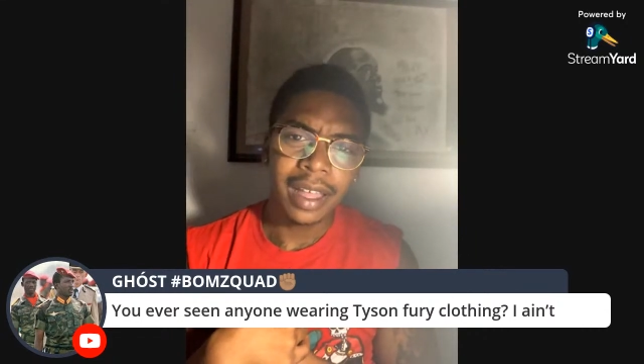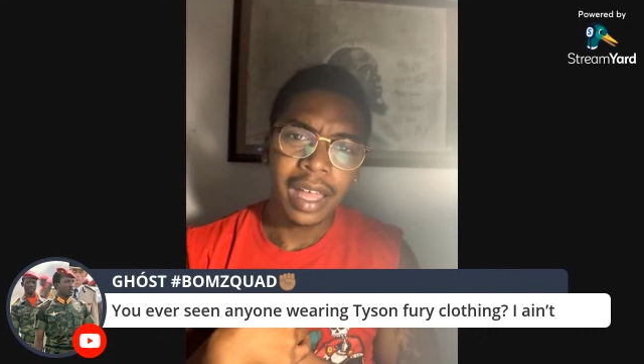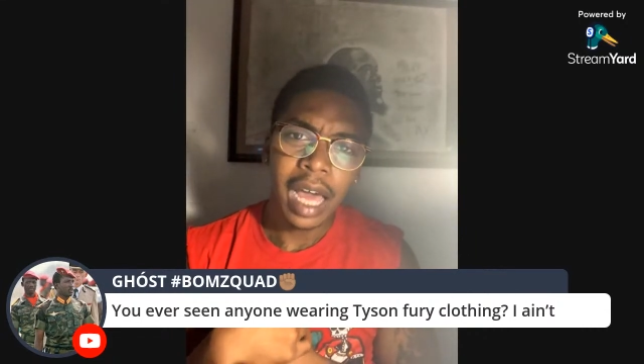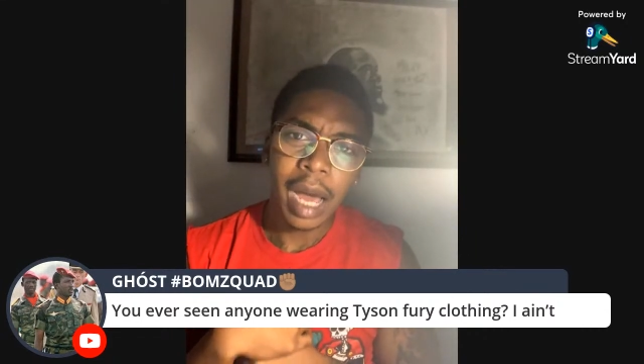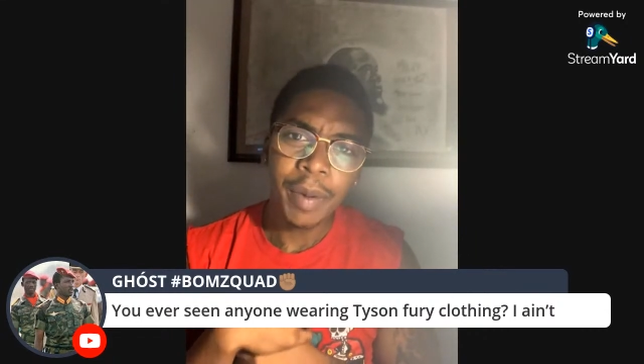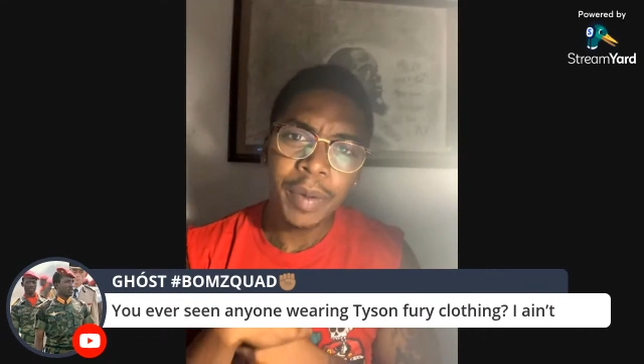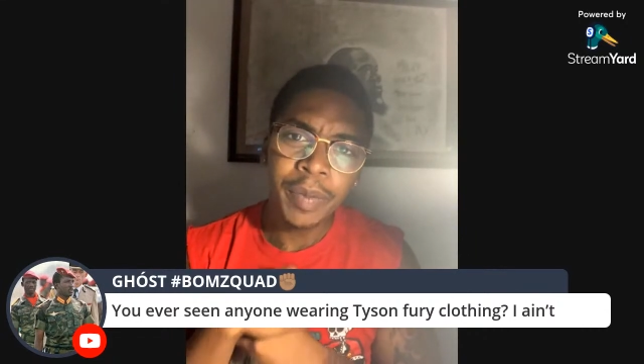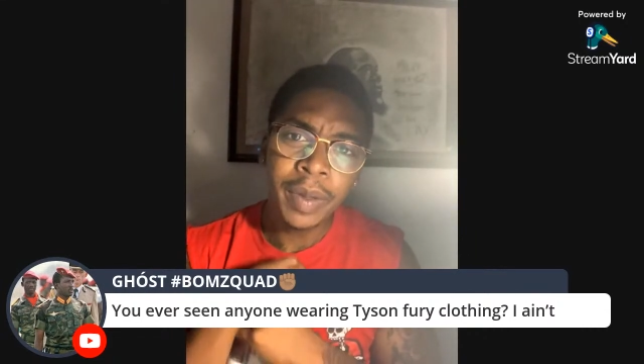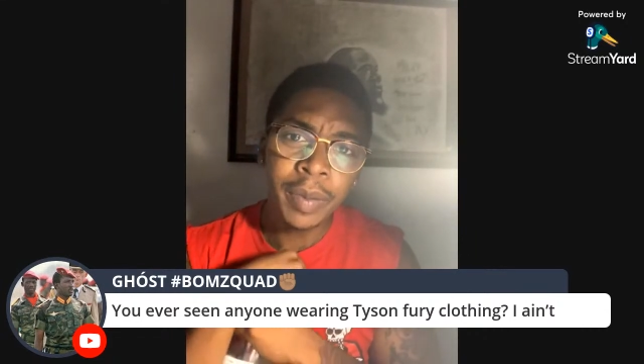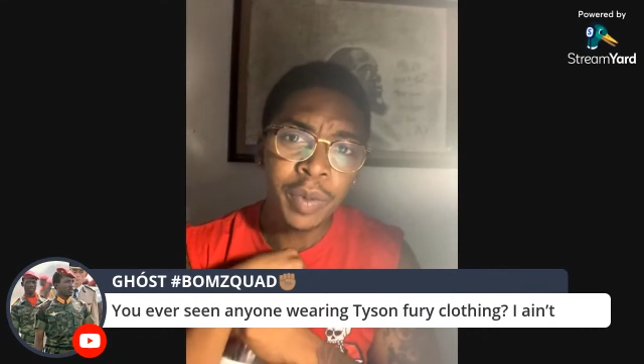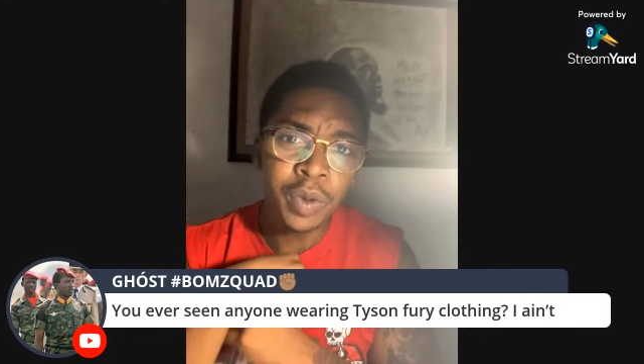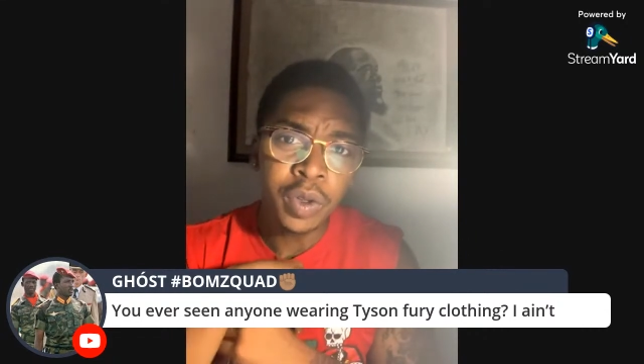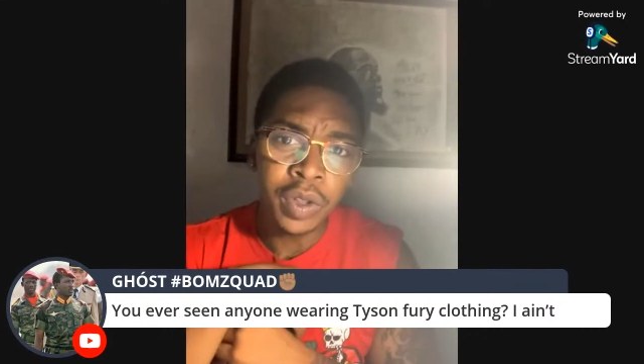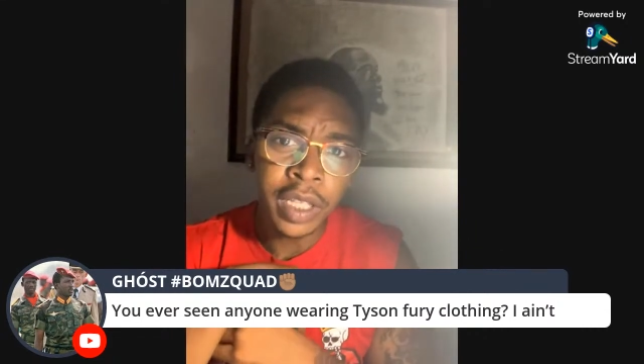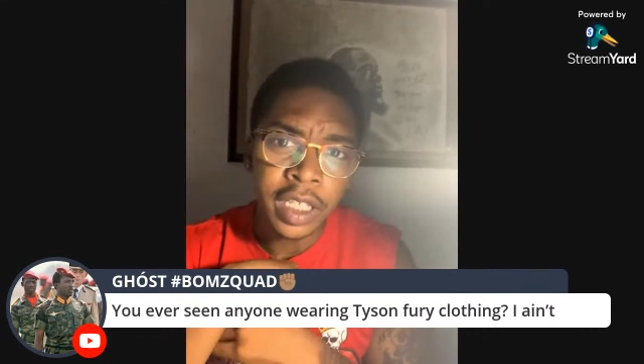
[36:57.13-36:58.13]
How many people
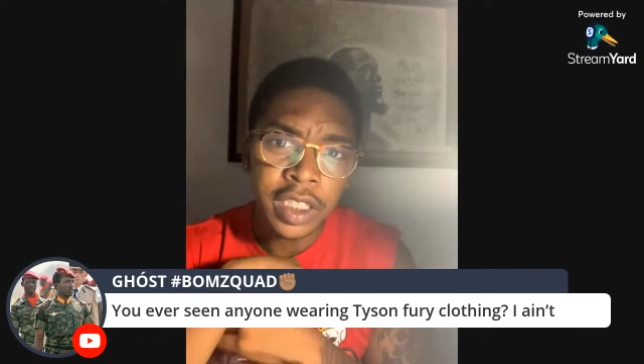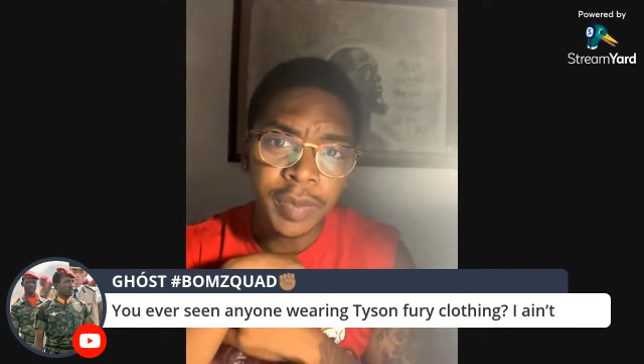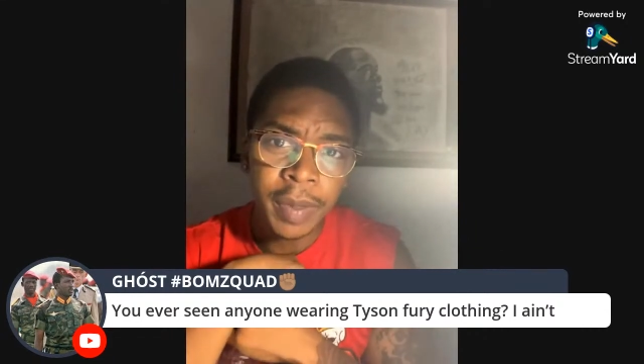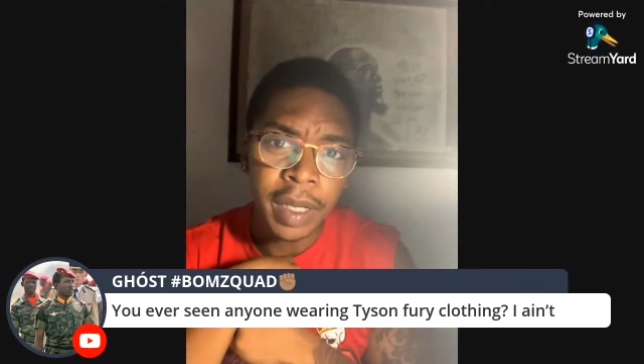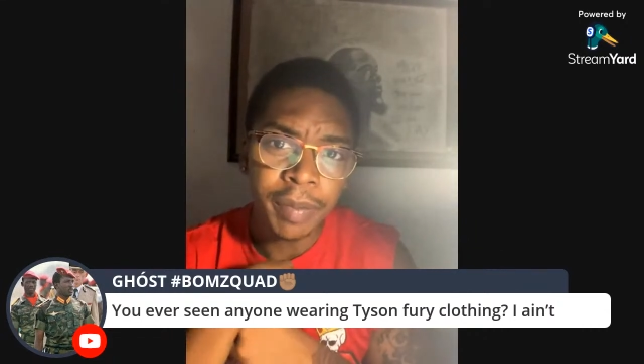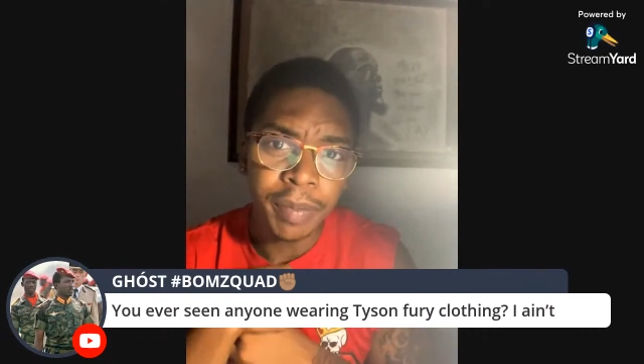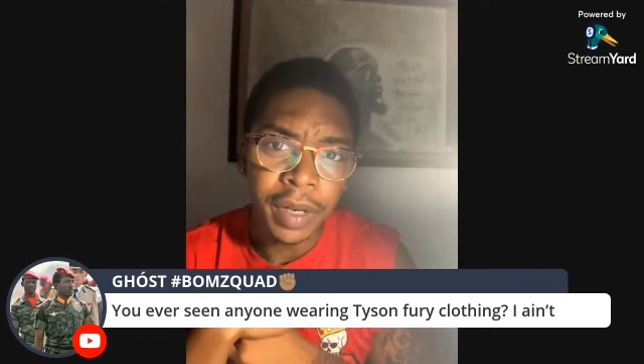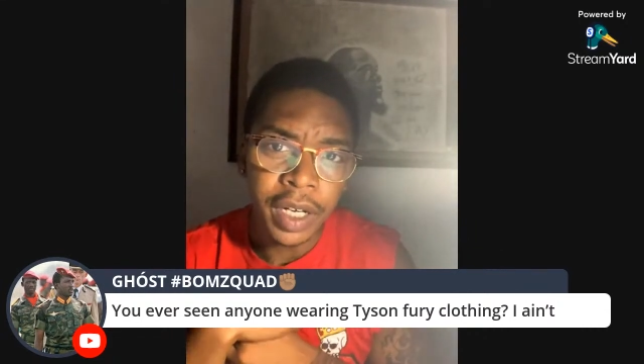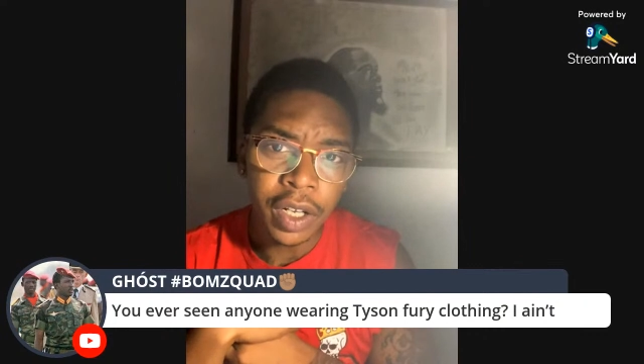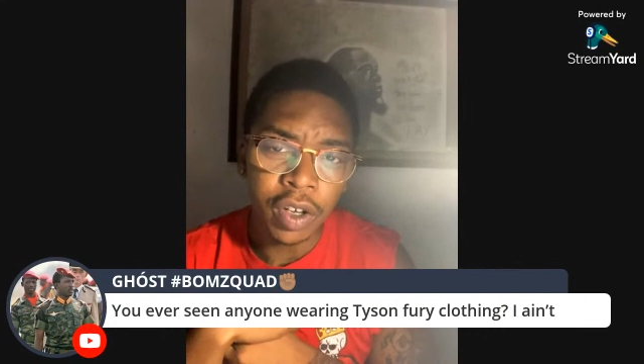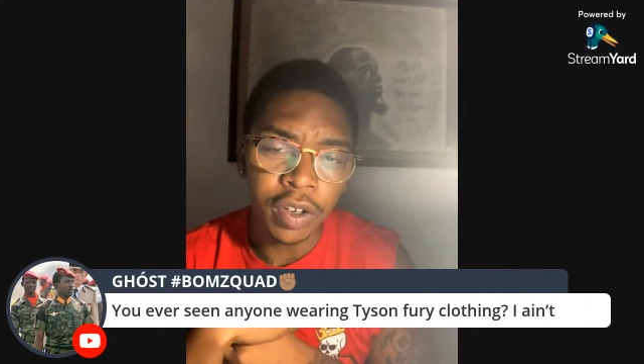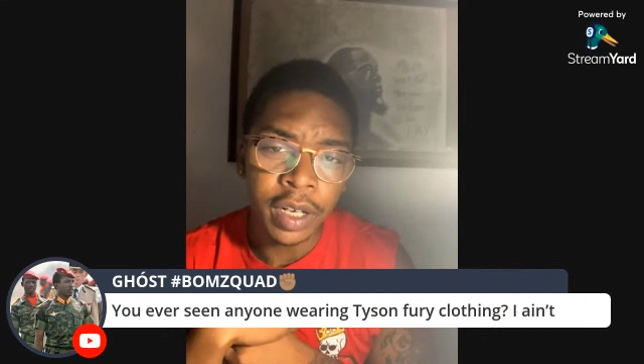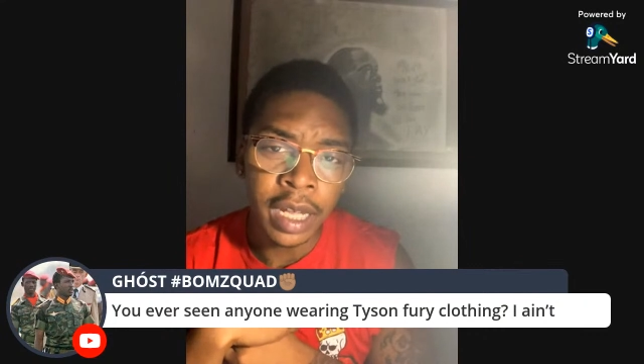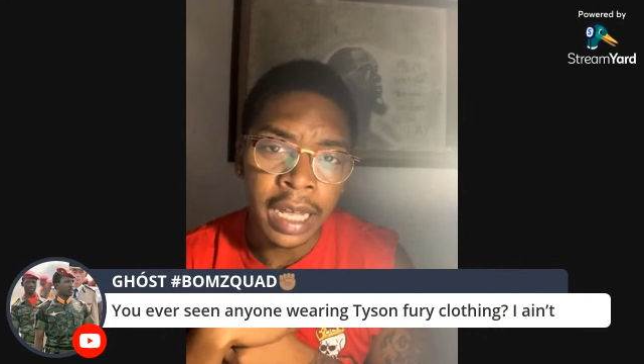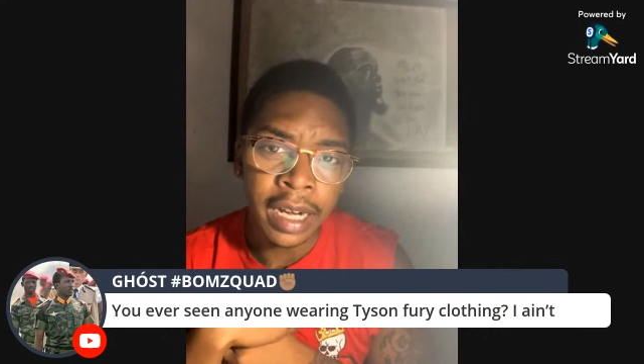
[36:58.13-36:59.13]
you think spent money
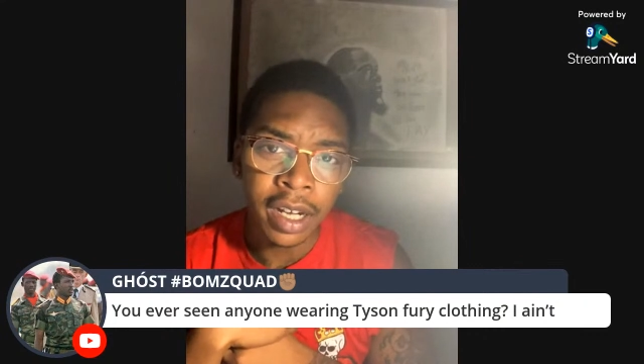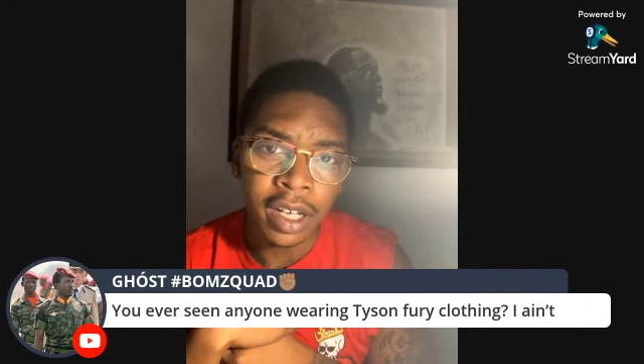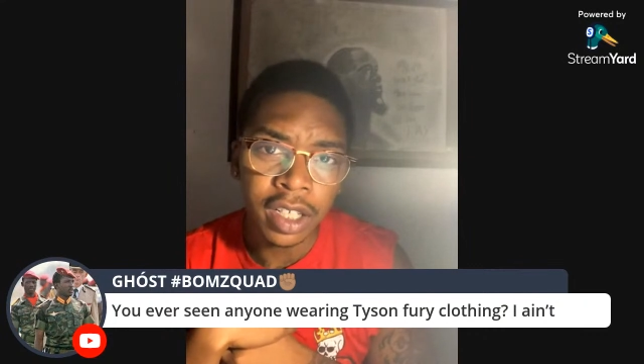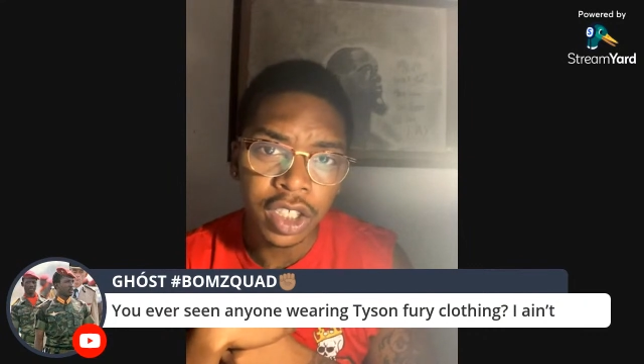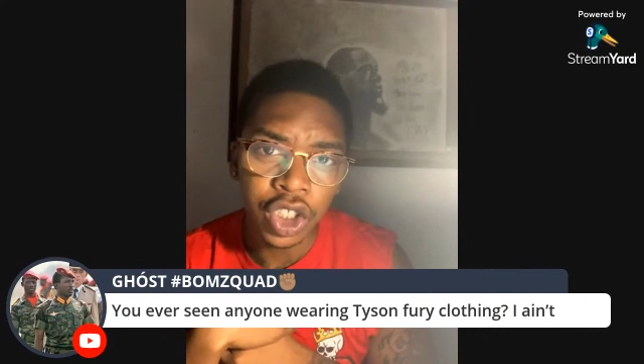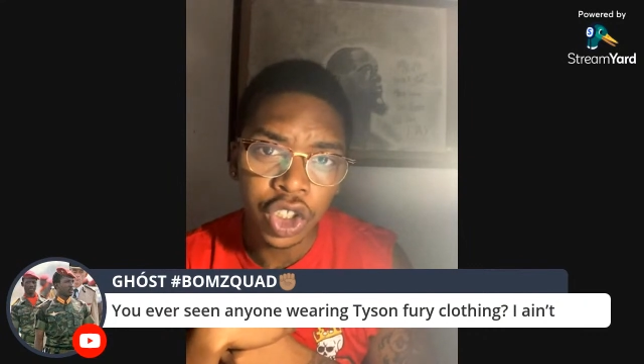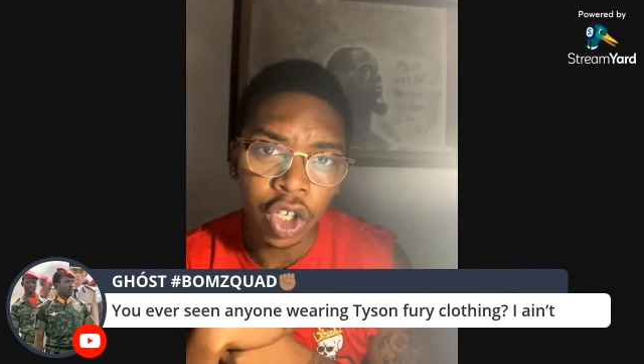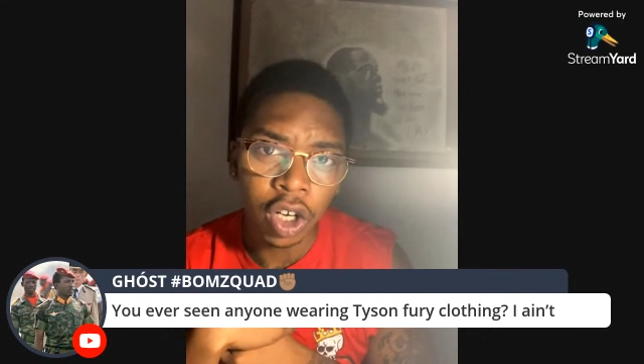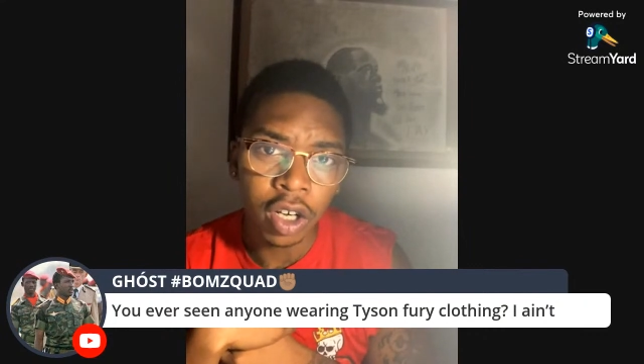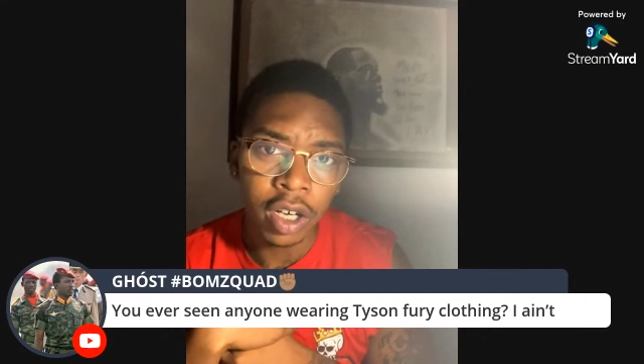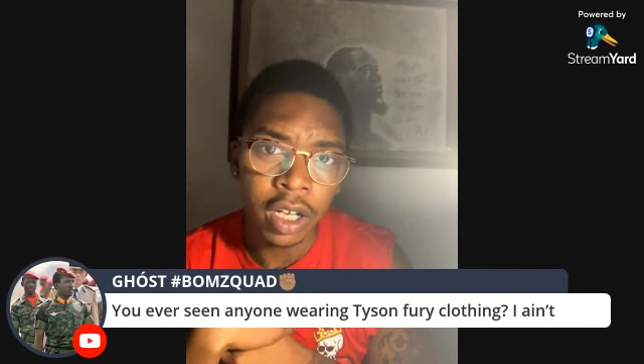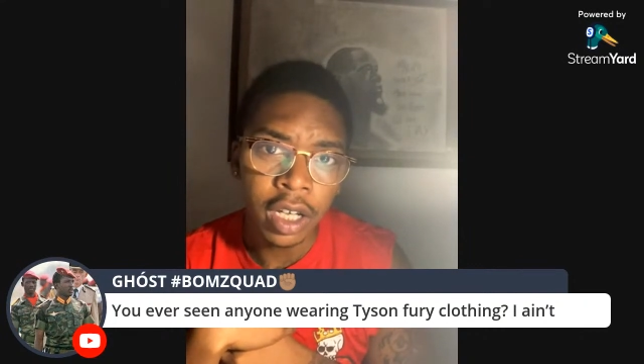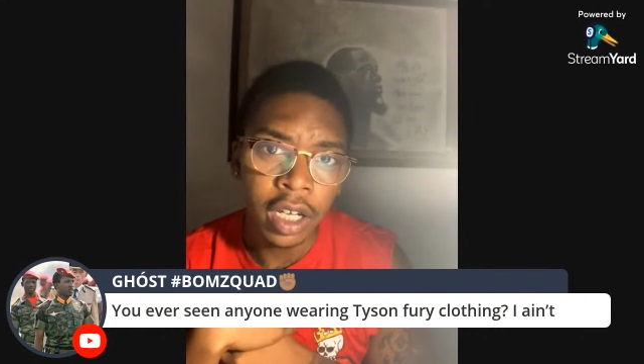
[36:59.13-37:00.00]
on that shirt?